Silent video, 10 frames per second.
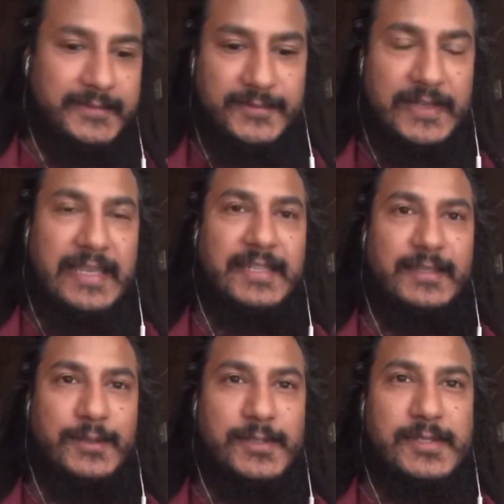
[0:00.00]
finding
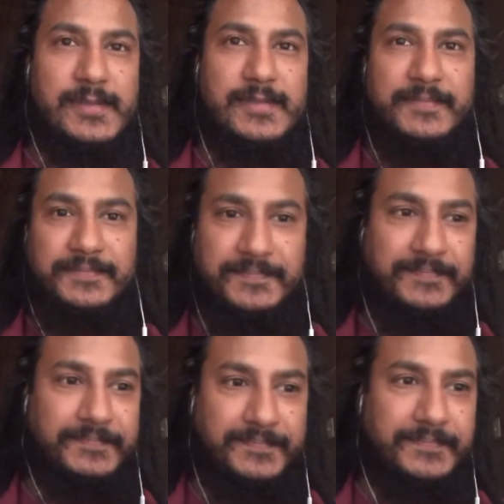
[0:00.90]
those
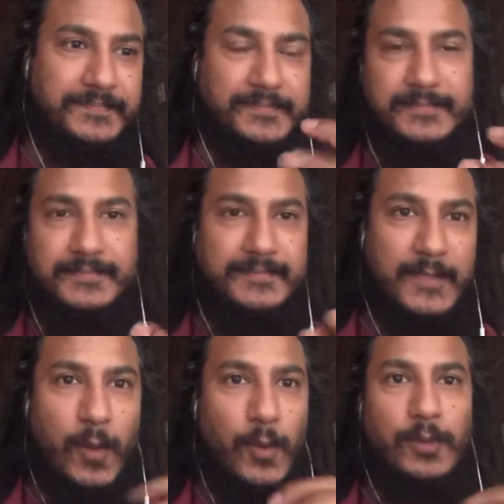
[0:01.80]

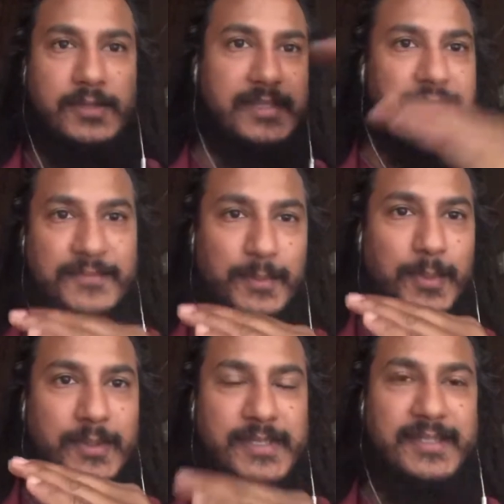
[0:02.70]
holes and
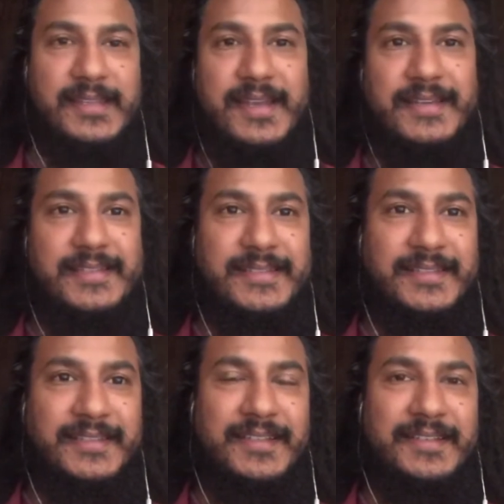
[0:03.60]
putting that.
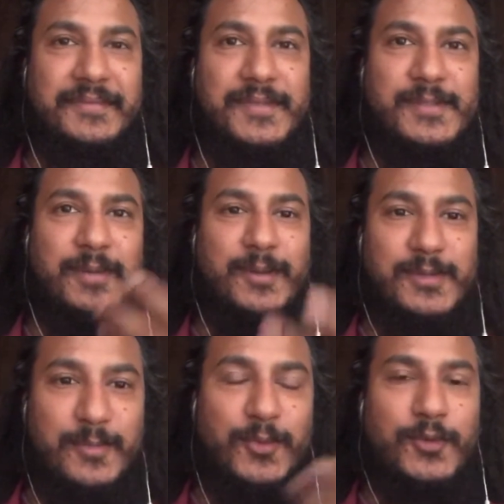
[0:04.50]
It's about
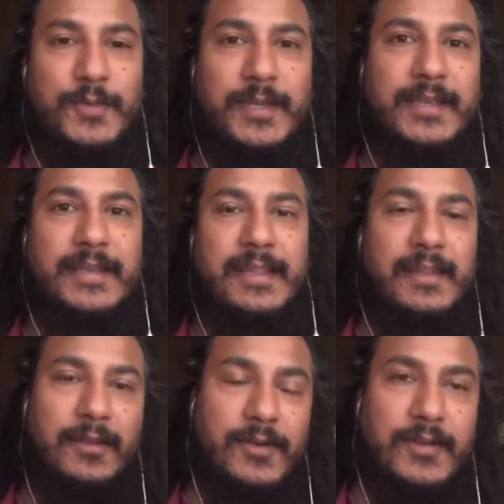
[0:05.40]
improving
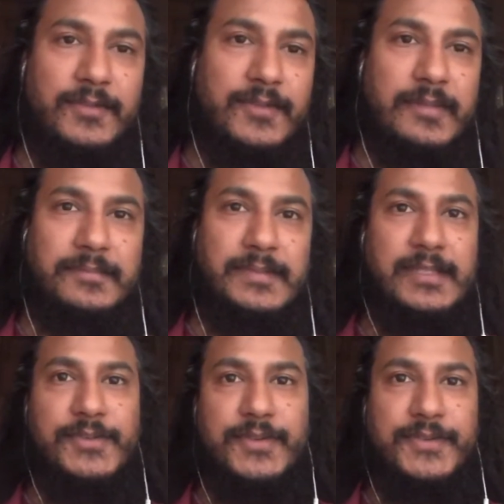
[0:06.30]
and learning from
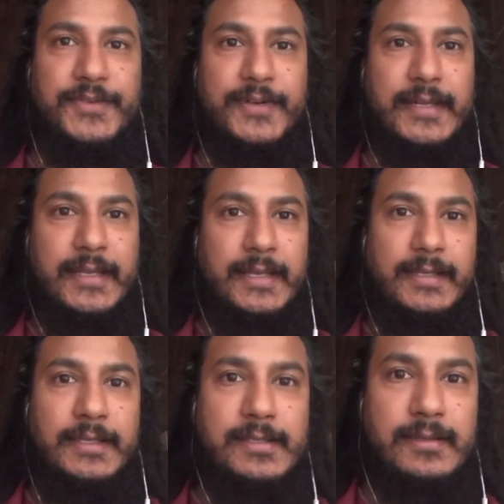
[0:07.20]
each other.
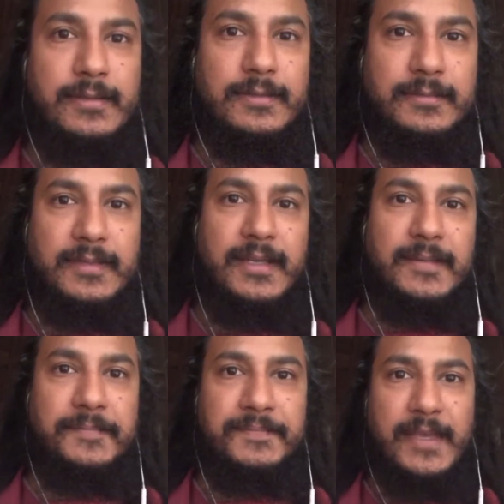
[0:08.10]
So
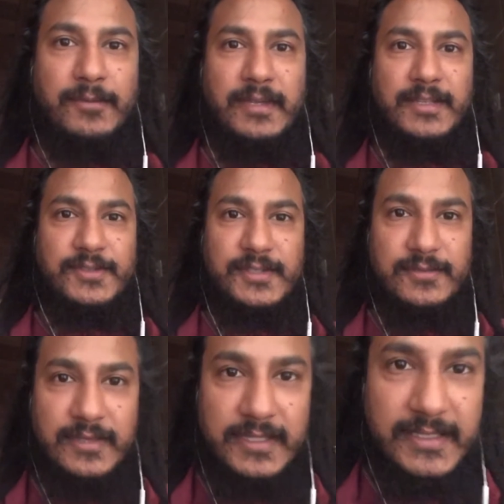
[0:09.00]
I would like to
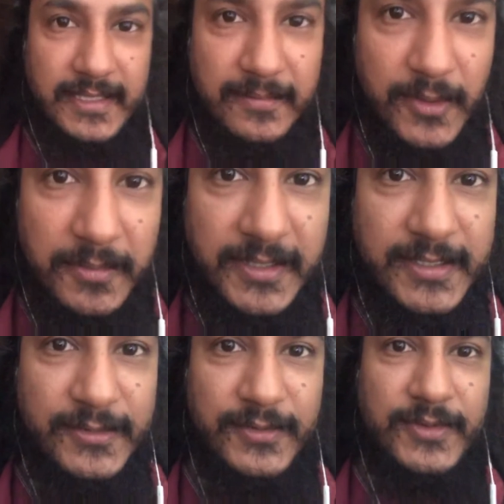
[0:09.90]
really take a moment
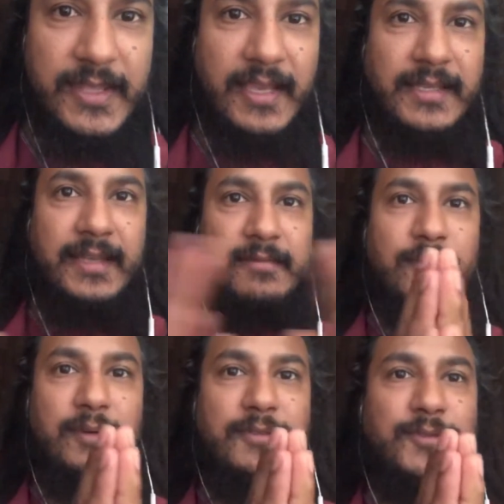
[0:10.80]
to thank
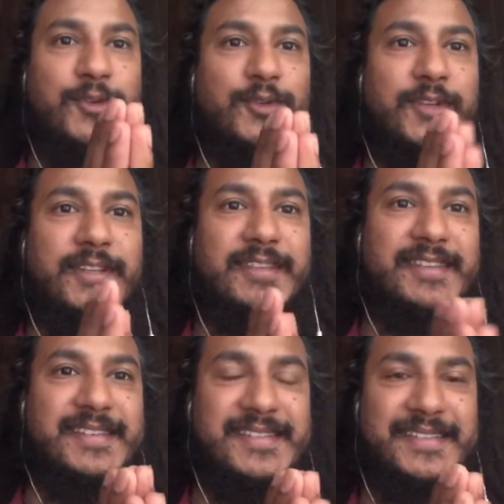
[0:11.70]
everyone for joining
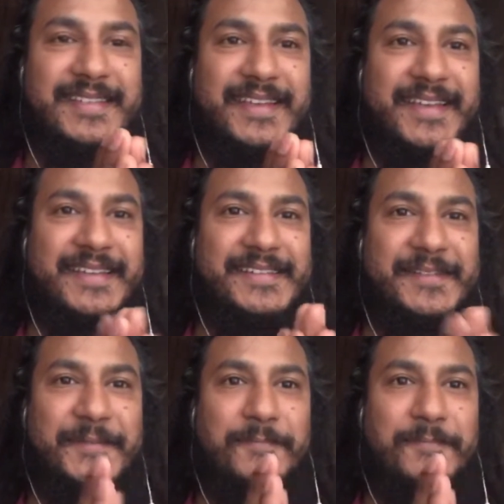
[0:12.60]
this, and